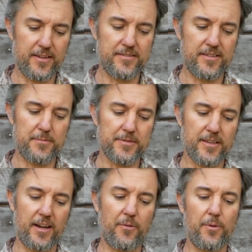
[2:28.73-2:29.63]
It seems
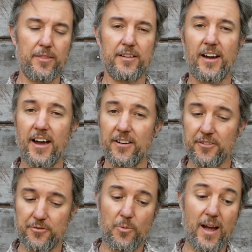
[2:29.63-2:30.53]
like when the
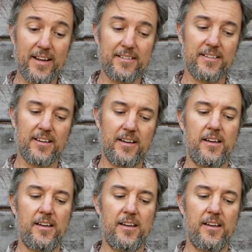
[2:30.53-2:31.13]
tire's wet,